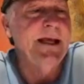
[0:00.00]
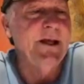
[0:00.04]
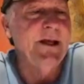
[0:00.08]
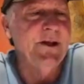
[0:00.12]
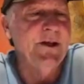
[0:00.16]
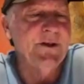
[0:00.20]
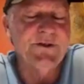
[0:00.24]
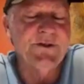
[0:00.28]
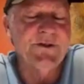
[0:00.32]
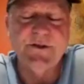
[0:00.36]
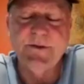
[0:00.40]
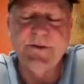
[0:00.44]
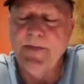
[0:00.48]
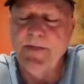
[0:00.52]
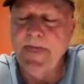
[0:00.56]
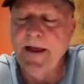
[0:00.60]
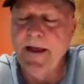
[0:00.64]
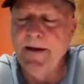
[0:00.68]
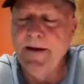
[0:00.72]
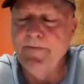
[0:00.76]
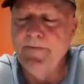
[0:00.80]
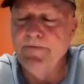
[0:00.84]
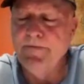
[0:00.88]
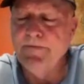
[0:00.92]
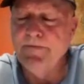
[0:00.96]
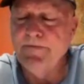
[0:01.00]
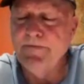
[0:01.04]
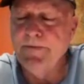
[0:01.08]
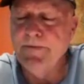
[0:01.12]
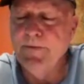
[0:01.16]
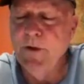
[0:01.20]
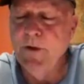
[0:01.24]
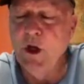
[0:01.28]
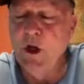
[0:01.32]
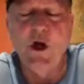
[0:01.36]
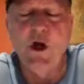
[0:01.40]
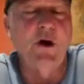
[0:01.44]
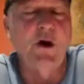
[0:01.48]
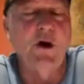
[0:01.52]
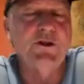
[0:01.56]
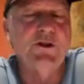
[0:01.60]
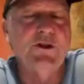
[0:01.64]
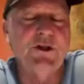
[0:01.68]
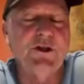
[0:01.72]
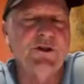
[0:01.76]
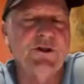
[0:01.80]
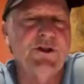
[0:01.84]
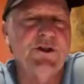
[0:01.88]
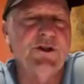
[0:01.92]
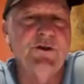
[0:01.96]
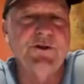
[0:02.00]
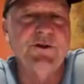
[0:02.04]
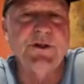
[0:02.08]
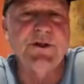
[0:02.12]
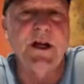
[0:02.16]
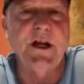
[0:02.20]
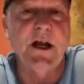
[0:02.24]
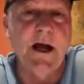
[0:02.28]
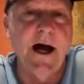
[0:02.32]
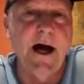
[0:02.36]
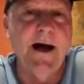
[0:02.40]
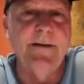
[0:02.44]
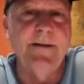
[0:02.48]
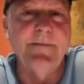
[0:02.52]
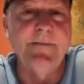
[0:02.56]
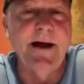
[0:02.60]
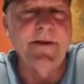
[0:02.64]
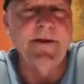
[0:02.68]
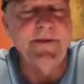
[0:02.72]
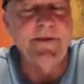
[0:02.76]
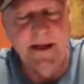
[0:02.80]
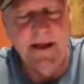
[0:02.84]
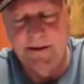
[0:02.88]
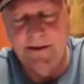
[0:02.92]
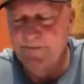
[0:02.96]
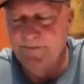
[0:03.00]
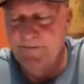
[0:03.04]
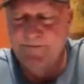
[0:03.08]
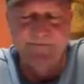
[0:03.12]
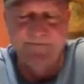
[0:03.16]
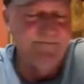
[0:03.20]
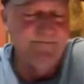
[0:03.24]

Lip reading: is the coaches used to come, I think,